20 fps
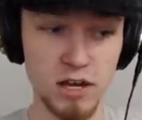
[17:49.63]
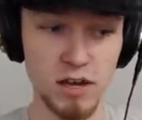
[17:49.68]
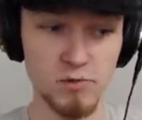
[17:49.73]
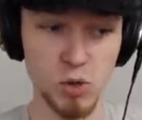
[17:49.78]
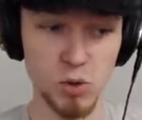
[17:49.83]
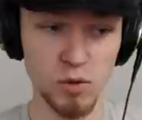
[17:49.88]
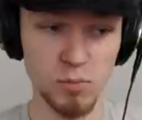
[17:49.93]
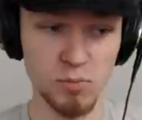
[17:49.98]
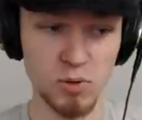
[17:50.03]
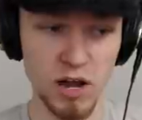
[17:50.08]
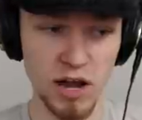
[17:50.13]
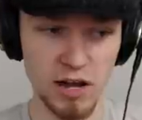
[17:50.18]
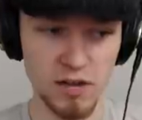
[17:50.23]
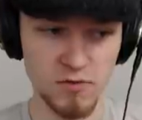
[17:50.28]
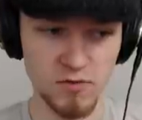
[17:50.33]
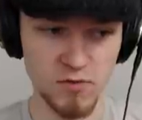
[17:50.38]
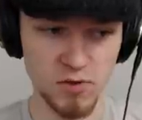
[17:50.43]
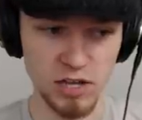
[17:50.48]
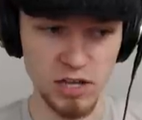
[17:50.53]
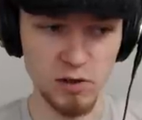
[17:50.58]
give you a
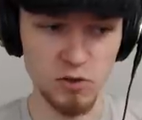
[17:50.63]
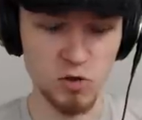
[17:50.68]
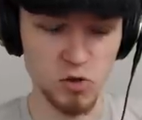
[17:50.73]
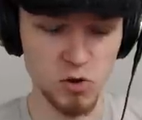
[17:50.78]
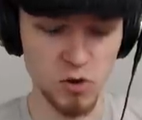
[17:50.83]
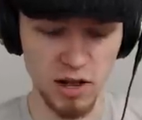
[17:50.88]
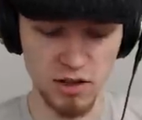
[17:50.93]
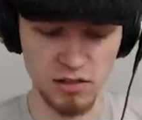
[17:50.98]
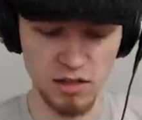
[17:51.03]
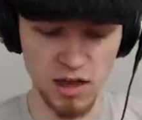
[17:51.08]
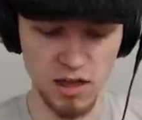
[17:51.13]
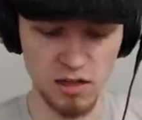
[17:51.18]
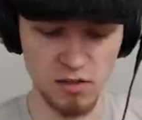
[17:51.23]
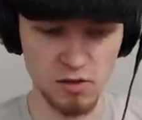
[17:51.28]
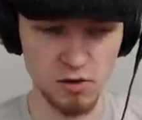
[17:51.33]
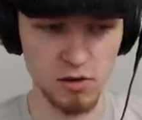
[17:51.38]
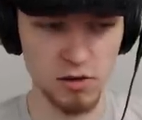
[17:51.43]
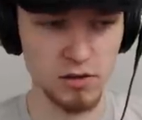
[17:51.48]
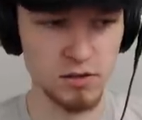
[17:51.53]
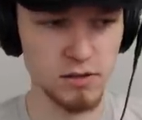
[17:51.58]
prize for each correct
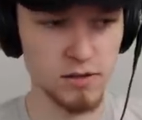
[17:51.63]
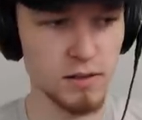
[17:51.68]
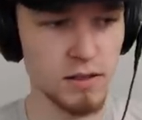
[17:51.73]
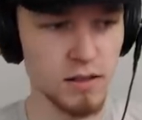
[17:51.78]
answer.